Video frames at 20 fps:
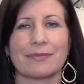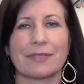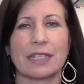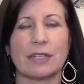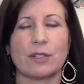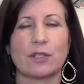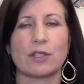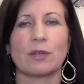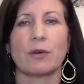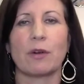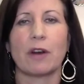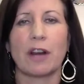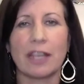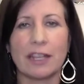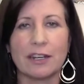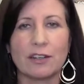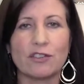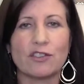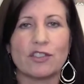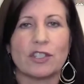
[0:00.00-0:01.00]
And so our
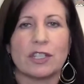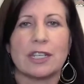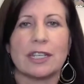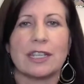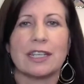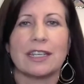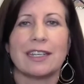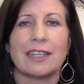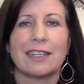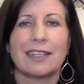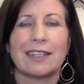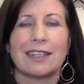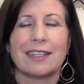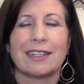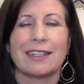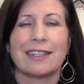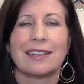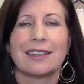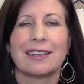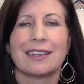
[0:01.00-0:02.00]
energy
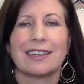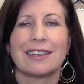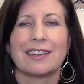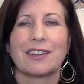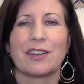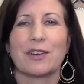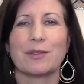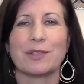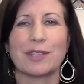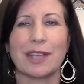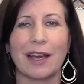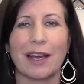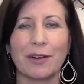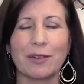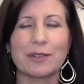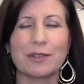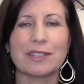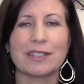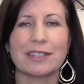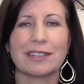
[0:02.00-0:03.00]
goes
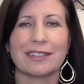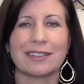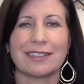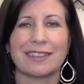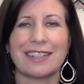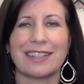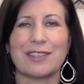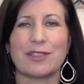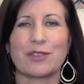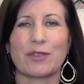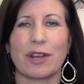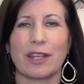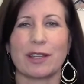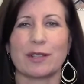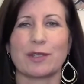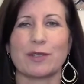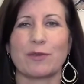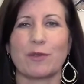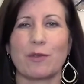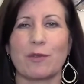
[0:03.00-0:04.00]
out and
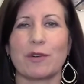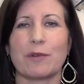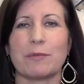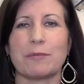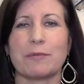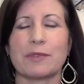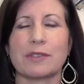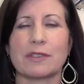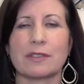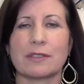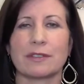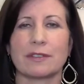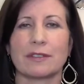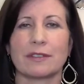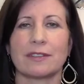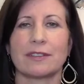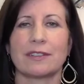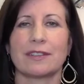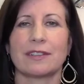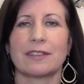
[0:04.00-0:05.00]
transforms
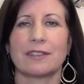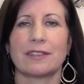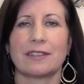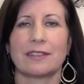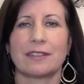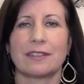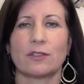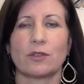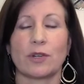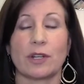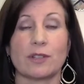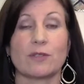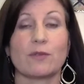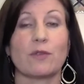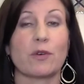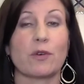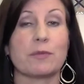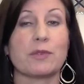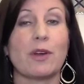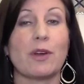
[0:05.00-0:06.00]

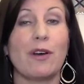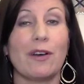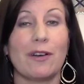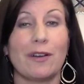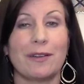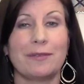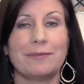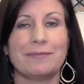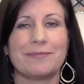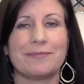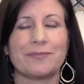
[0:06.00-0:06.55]
all.